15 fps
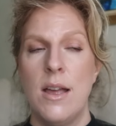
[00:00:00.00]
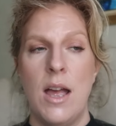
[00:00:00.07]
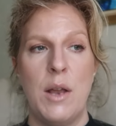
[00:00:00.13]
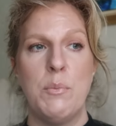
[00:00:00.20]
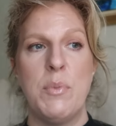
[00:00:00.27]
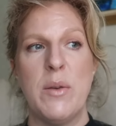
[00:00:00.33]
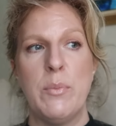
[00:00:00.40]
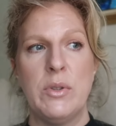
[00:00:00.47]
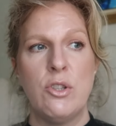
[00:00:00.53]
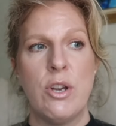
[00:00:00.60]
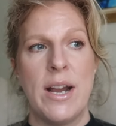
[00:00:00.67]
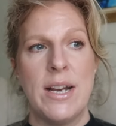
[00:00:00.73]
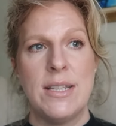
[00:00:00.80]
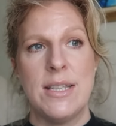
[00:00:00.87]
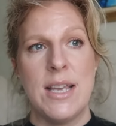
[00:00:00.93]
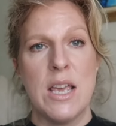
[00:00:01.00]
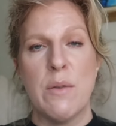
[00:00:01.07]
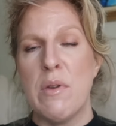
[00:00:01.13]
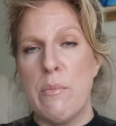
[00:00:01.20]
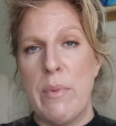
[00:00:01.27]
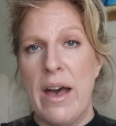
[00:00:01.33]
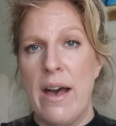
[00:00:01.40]
and people try to seek
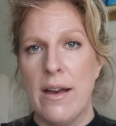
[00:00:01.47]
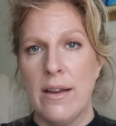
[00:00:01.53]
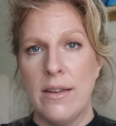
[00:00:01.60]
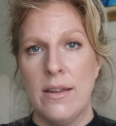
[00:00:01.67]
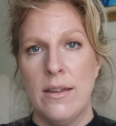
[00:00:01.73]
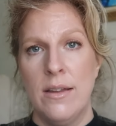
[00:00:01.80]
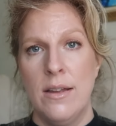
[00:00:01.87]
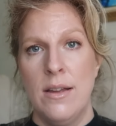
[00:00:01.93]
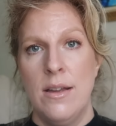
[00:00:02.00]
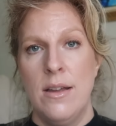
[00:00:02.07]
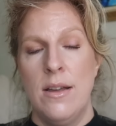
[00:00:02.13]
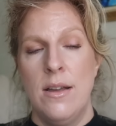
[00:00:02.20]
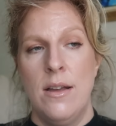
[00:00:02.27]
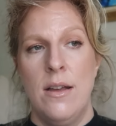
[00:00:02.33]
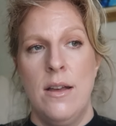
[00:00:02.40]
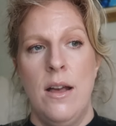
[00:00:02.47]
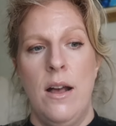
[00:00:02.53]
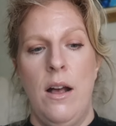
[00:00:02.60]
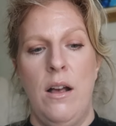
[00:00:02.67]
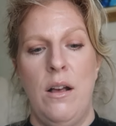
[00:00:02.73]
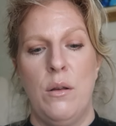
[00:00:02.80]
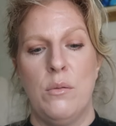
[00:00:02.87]
me back.
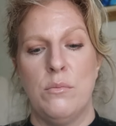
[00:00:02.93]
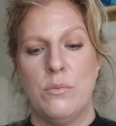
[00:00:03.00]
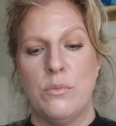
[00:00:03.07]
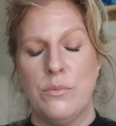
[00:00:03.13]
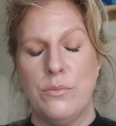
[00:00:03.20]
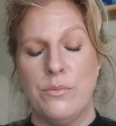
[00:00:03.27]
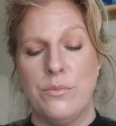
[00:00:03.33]
Um,